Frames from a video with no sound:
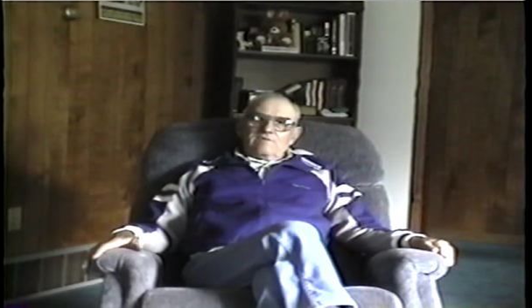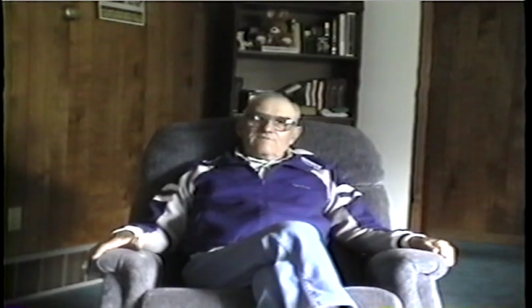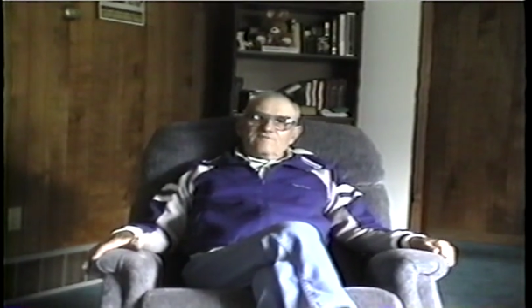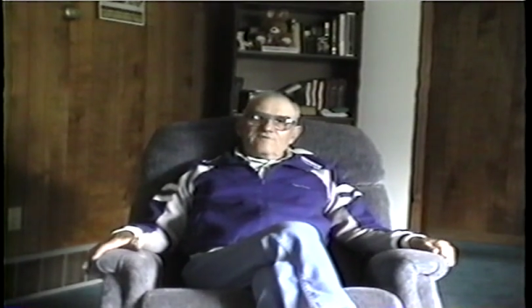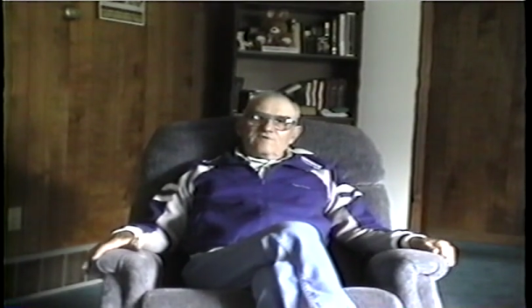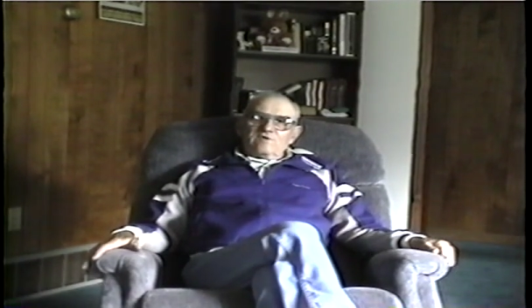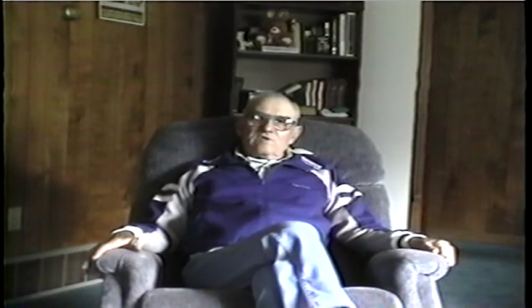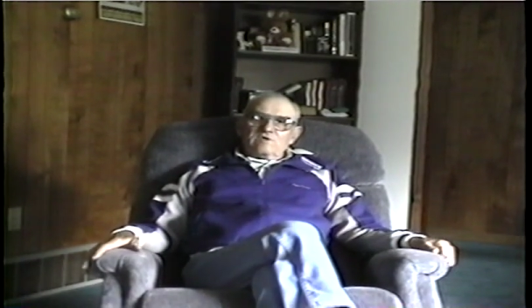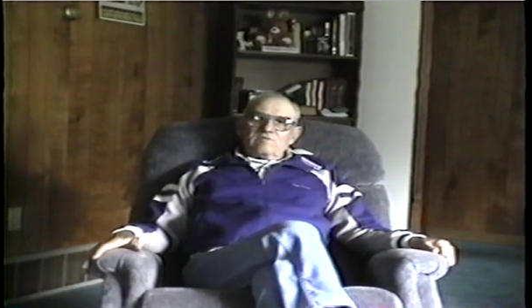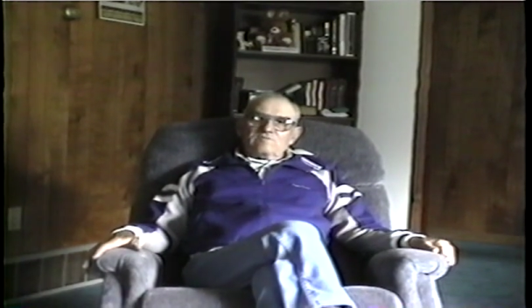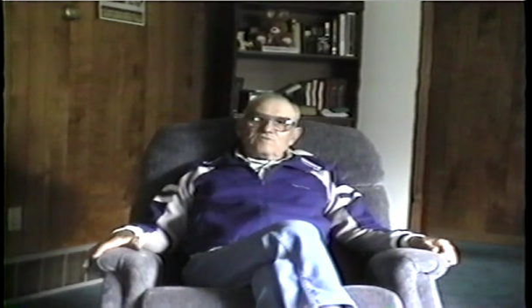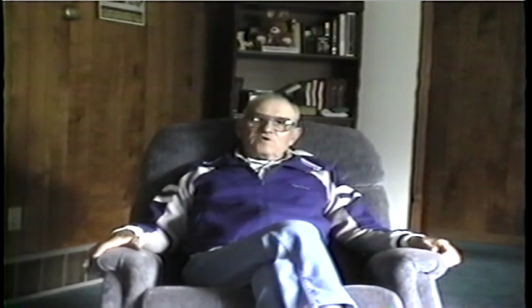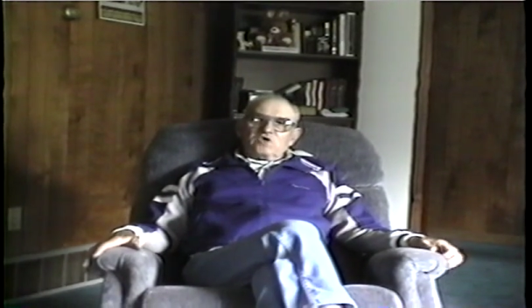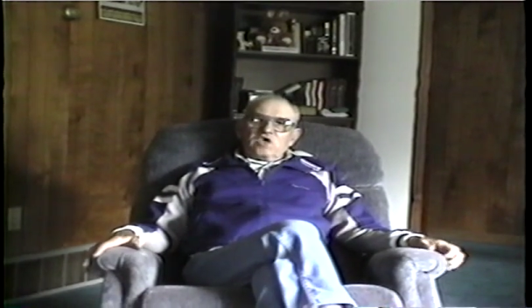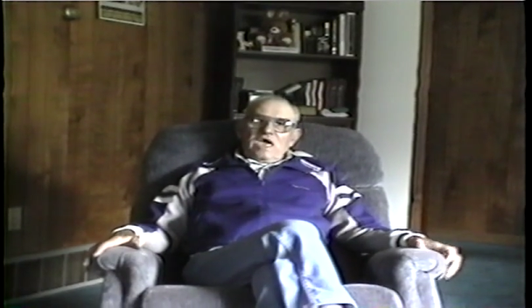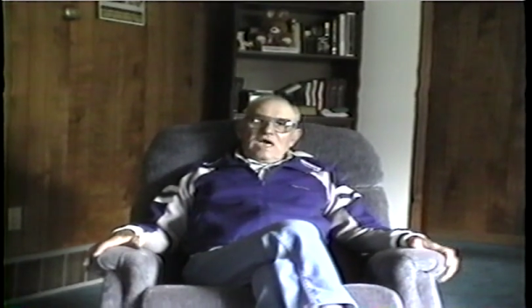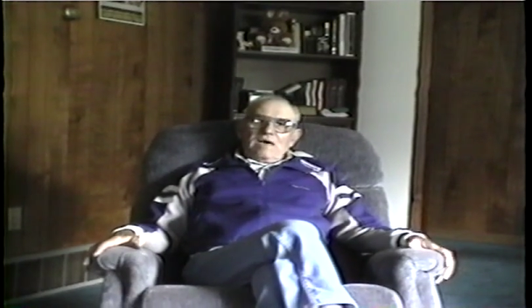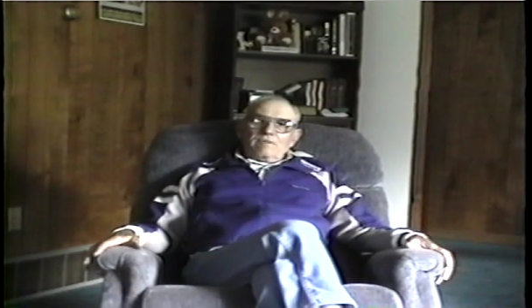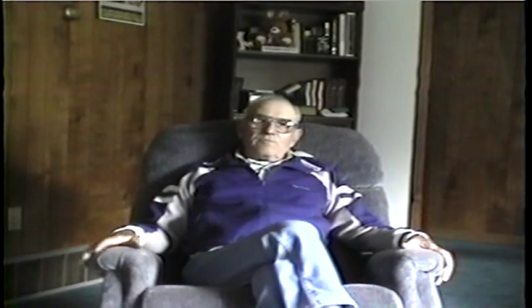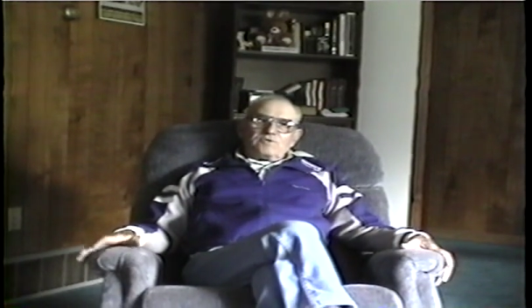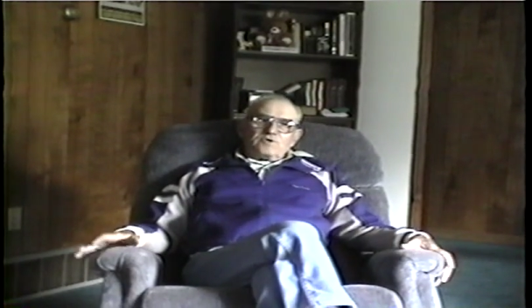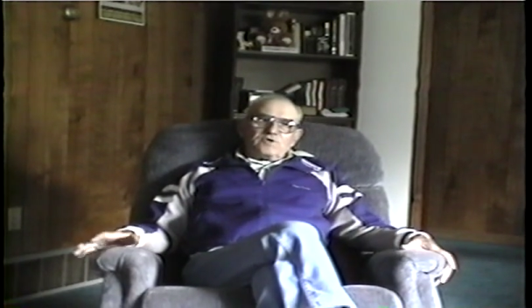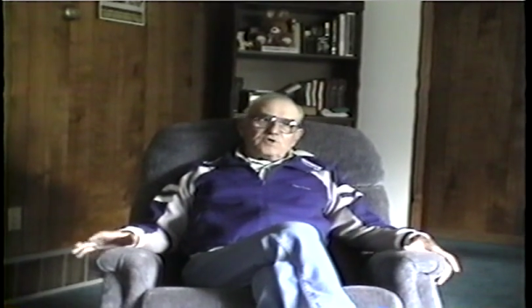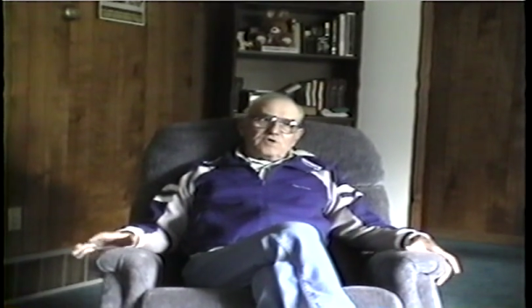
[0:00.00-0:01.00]
full of
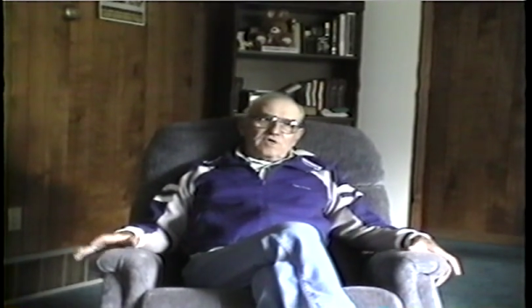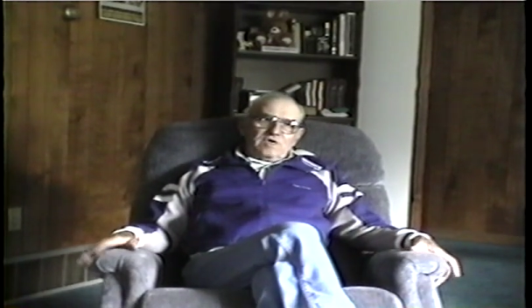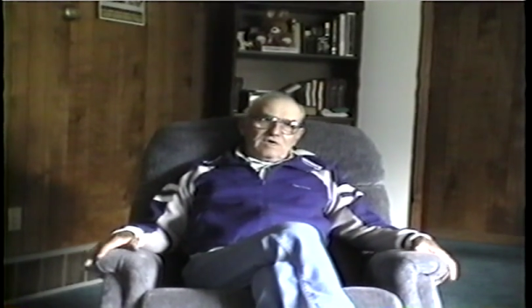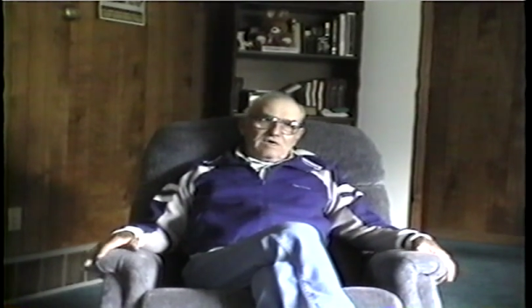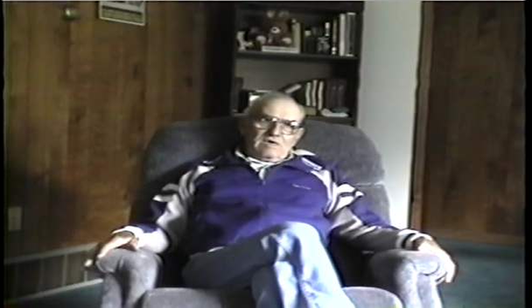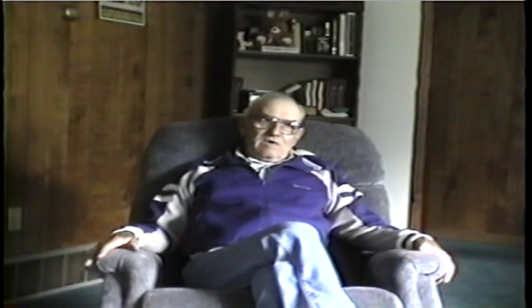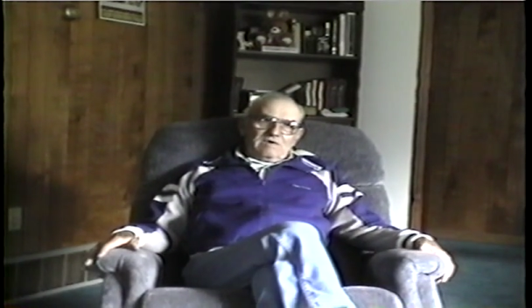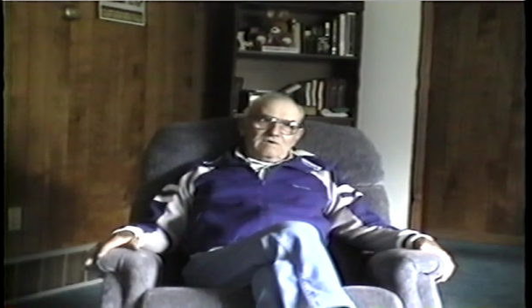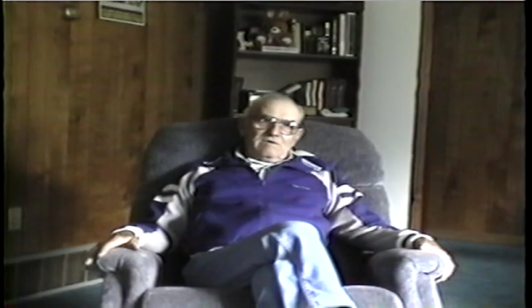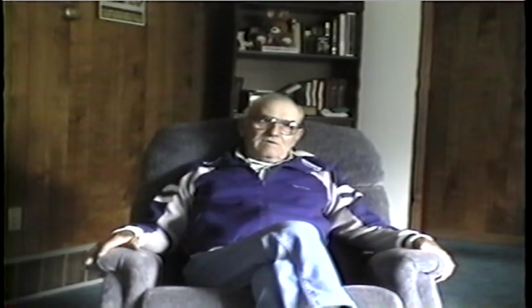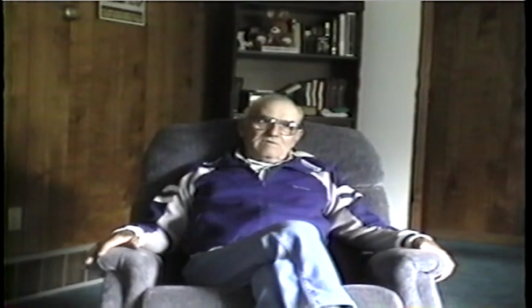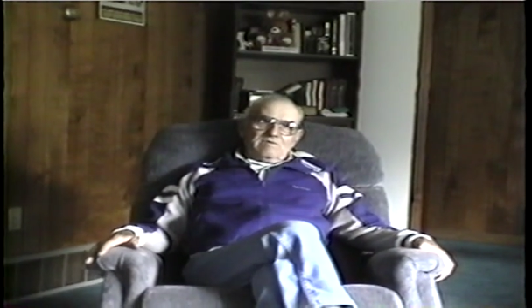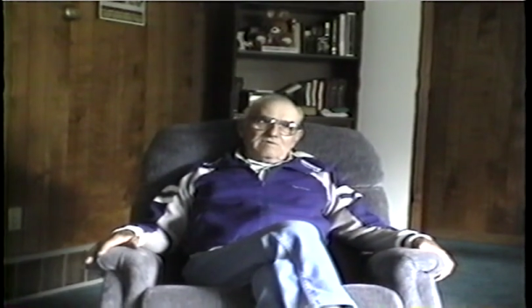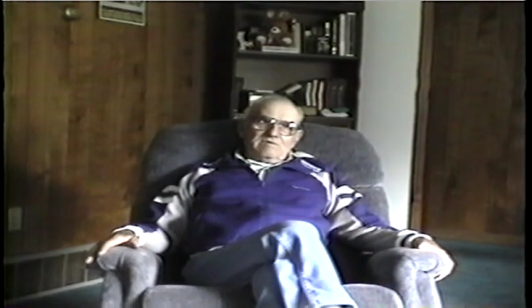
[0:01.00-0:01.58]
Japs there.